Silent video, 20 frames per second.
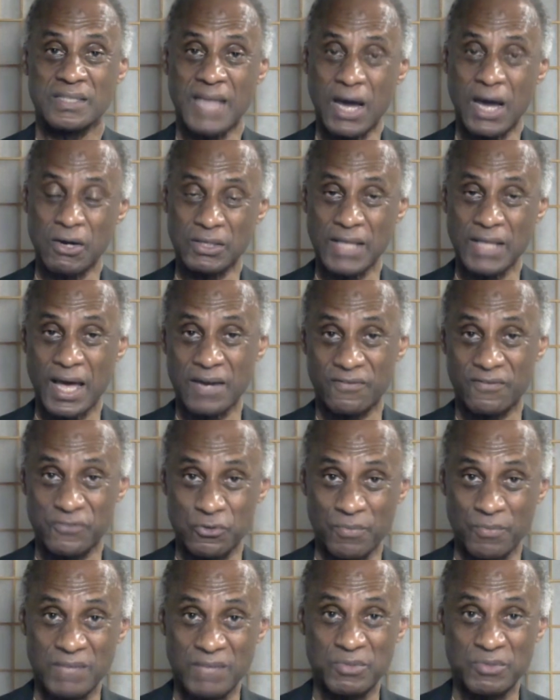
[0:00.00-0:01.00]
Now, a lot
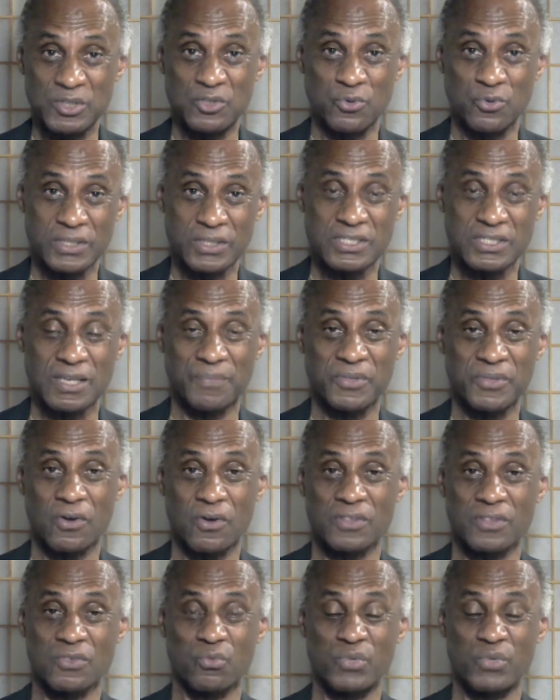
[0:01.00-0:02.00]
of you may be doing
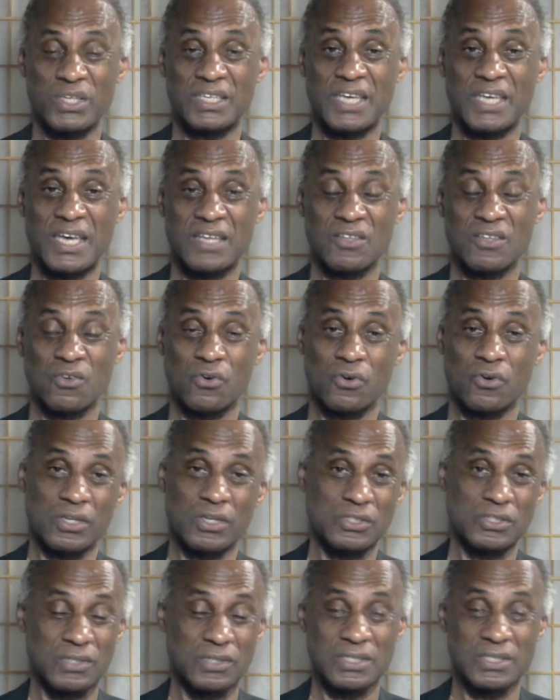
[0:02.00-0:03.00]
something on the weekend,
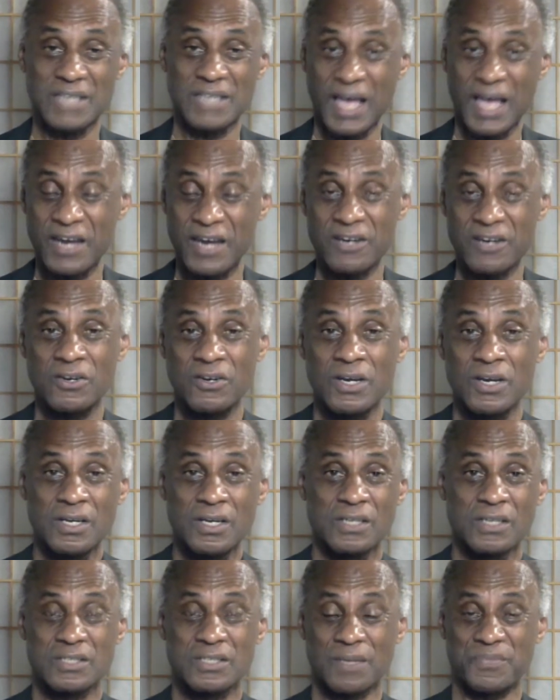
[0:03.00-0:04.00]
or you desire
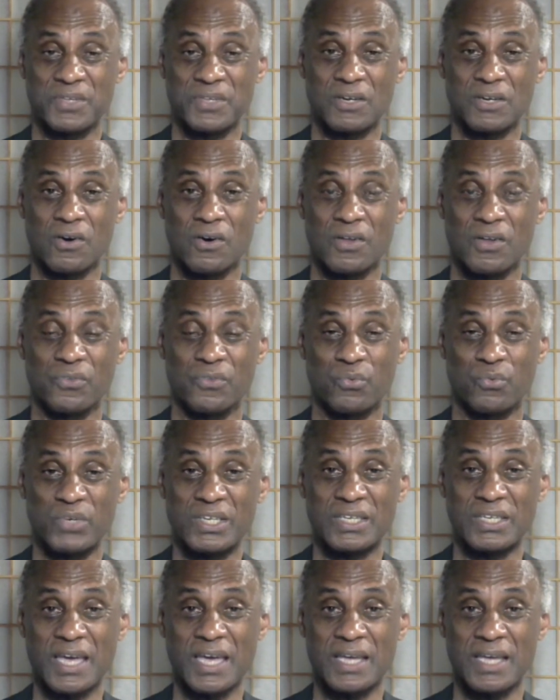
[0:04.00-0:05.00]
something on the
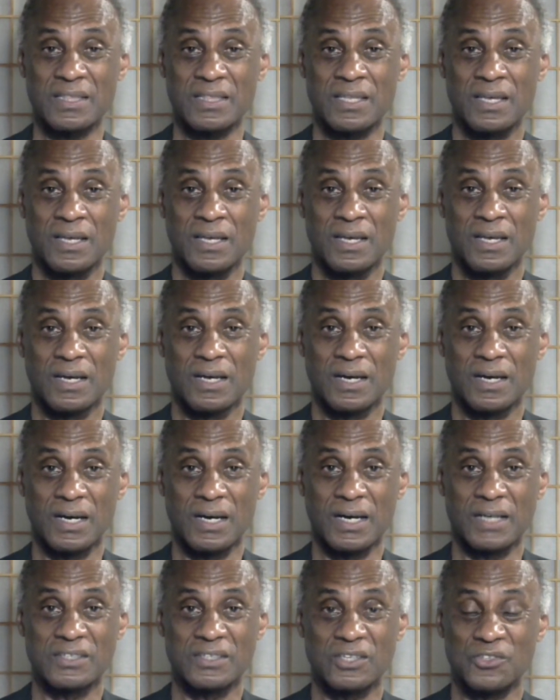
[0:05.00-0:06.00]
weekend
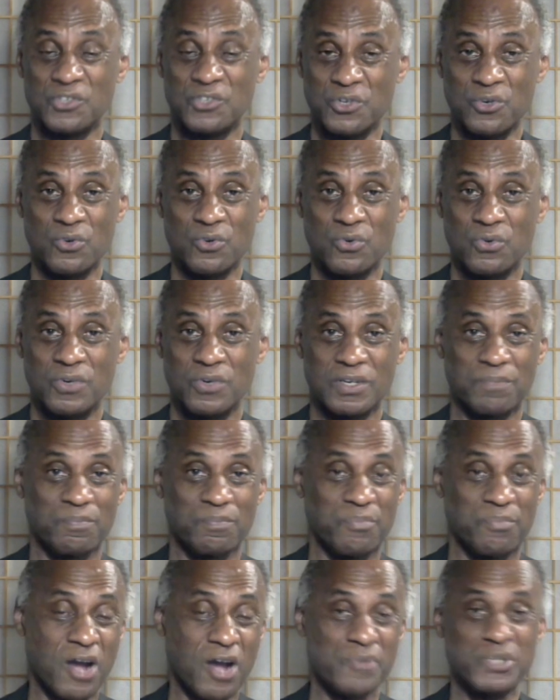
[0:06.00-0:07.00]
to do,
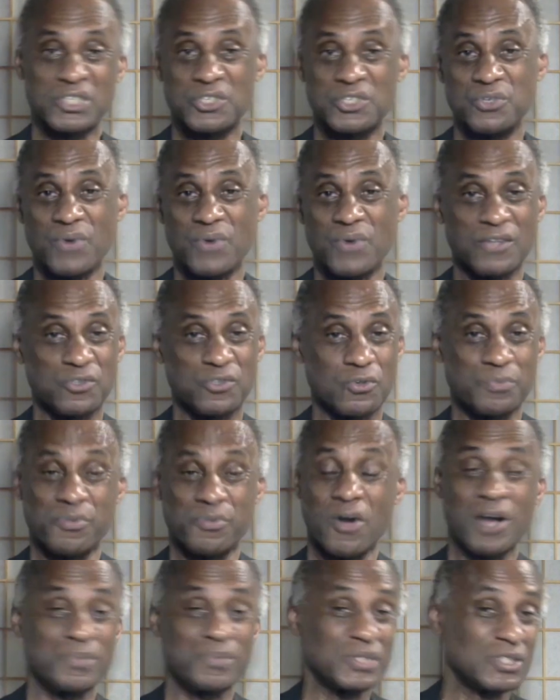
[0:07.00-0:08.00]

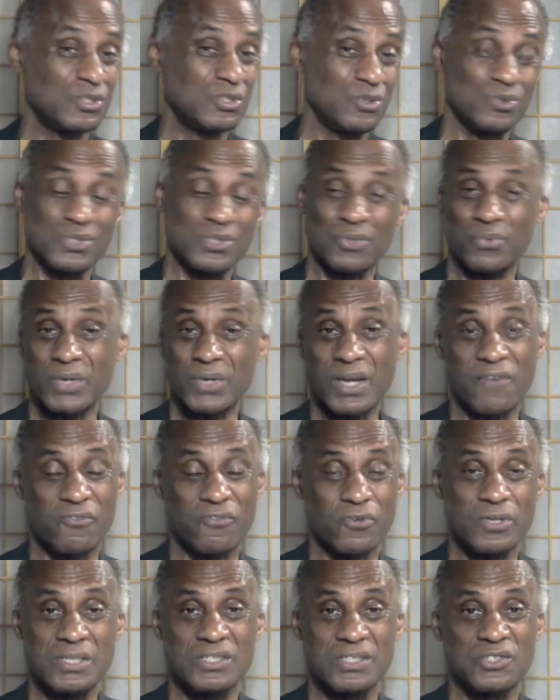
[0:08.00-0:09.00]
outdoor barbecues, or
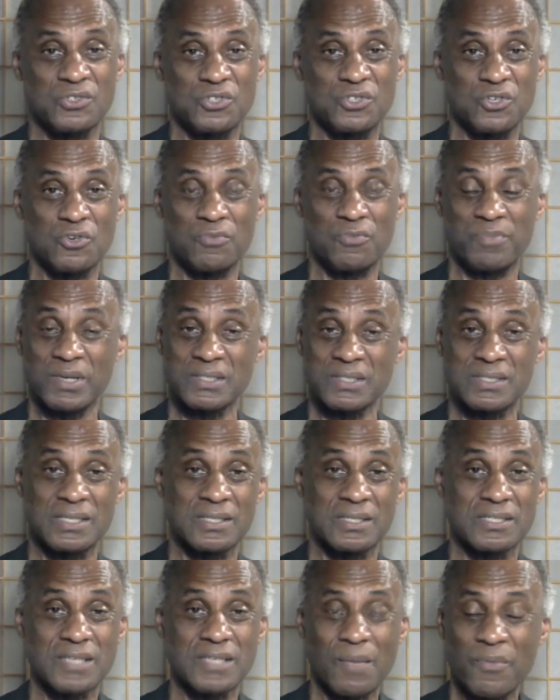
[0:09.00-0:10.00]
whatever it is you do. But
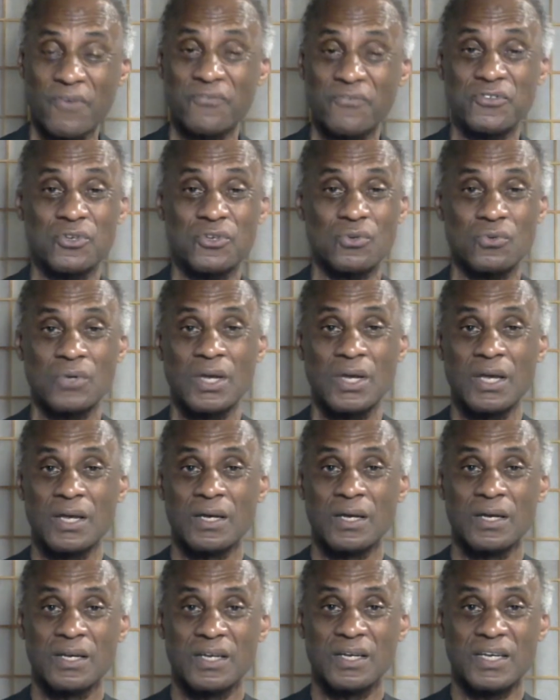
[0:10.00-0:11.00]
then some of you
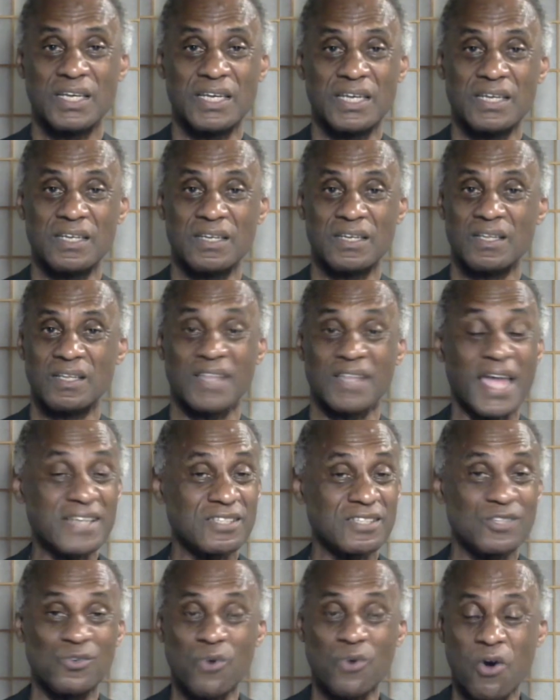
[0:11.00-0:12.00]

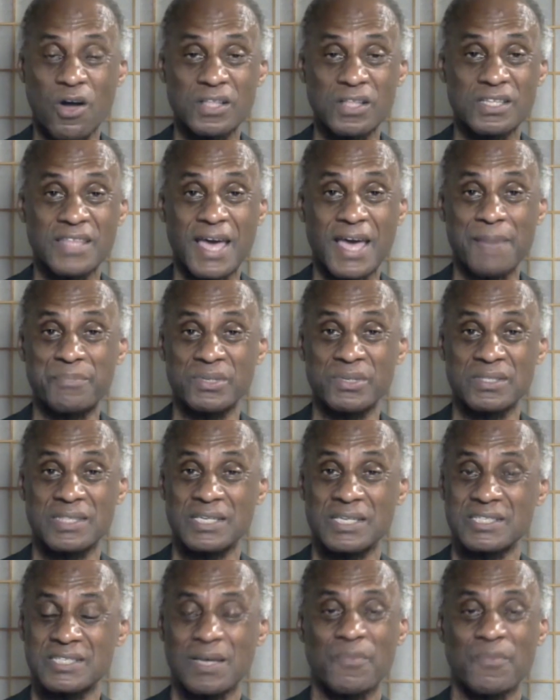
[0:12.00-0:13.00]
like to do all of that,
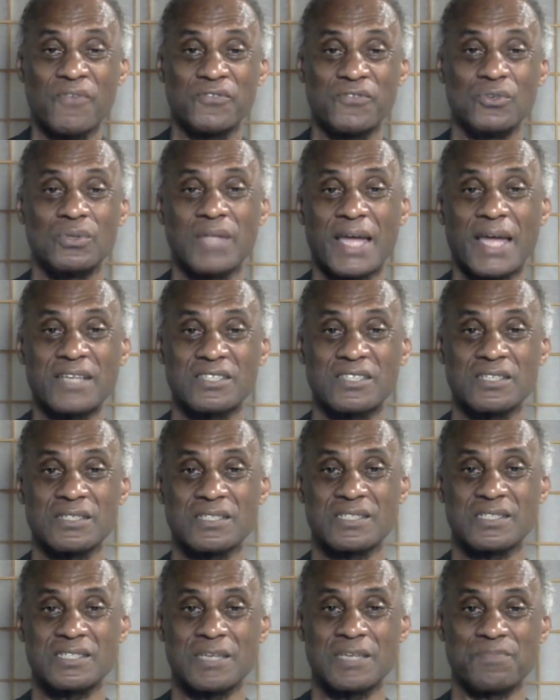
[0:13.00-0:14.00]
but then some of you like
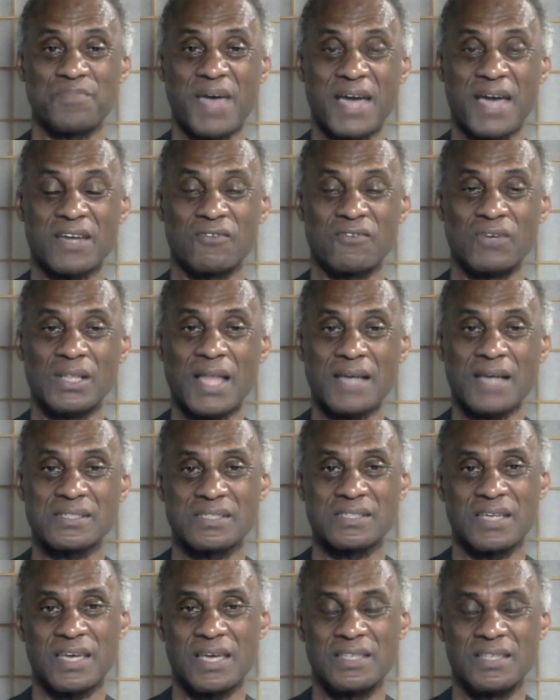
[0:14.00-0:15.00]
to sit back and
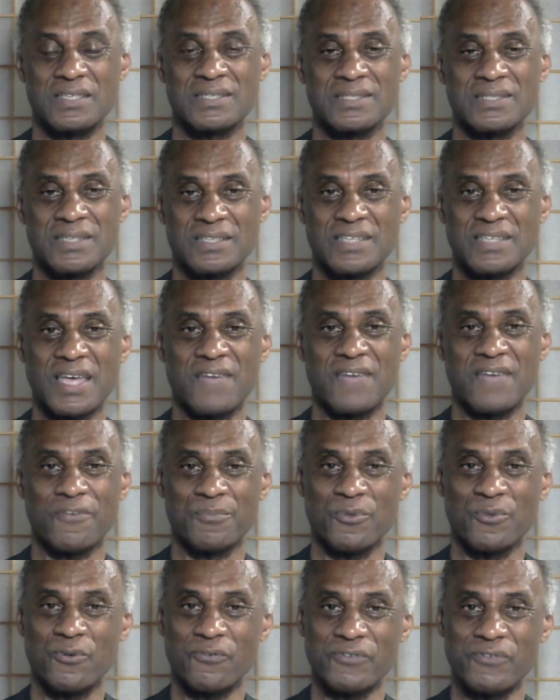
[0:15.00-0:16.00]
relax, say, hey, this is a day
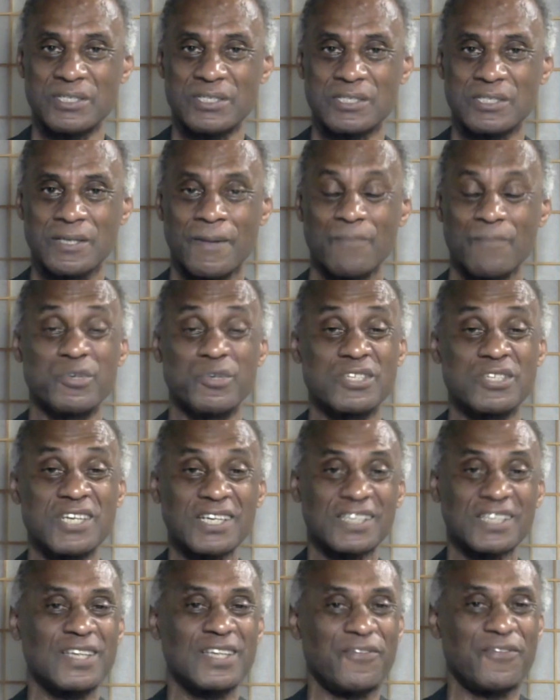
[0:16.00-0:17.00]
for movies,
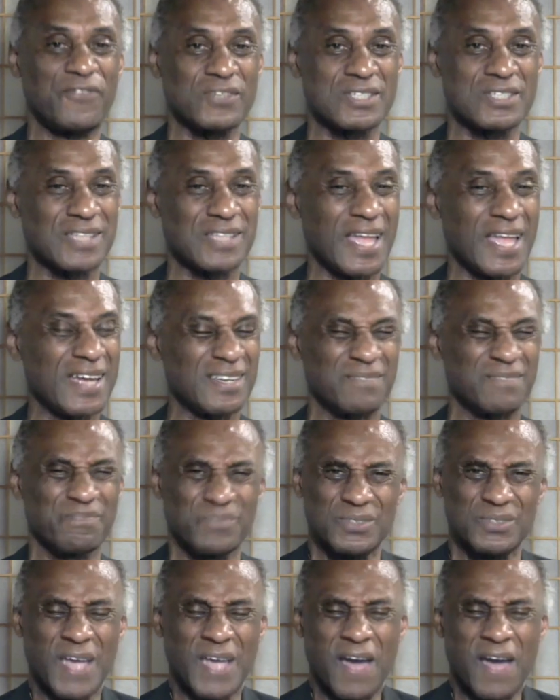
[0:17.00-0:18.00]
particularly if it's like
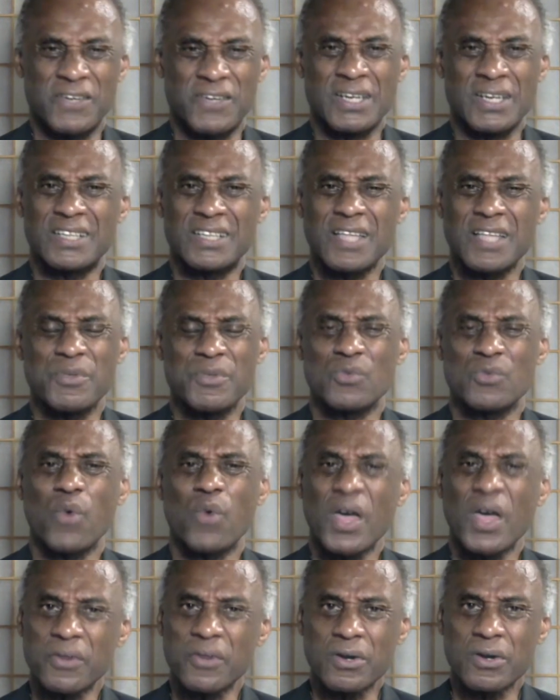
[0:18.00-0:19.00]
you have inclement
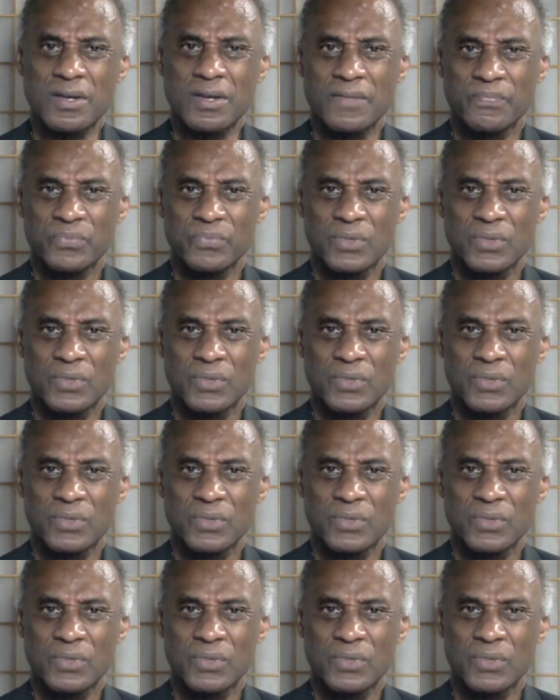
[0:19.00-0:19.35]
weather,